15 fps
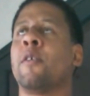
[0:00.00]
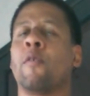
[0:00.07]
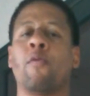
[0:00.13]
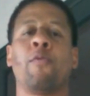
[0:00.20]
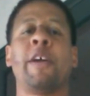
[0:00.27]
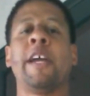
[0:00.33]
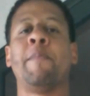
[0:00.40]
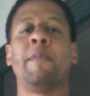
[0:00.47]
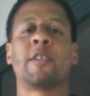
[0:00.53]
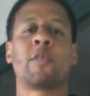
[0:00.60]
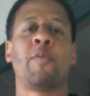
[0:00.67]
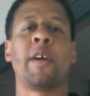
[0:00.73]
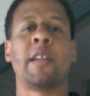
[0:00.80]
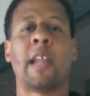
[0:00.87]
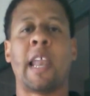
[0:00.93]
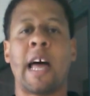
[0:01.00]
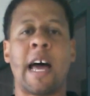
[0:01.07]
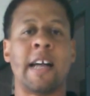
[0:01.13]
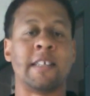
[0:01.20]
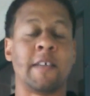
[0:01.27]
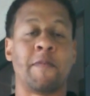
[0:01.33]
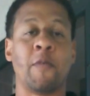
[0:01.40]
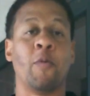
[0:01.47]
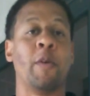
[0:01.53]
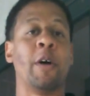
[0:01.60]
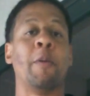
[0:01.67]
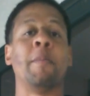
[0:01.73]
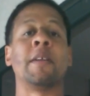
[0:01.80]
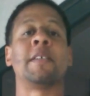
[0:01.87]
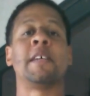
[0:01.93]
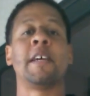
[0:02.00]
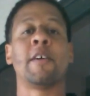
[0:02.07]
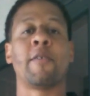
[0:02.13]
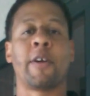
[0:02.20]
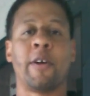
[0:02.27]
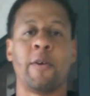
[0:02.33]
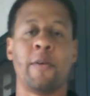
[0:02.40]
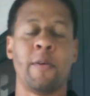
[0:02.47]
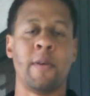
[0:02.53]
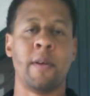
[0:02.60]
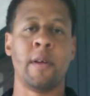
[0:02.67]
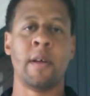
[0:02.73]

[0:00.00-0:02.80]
read between the lines, if you will, material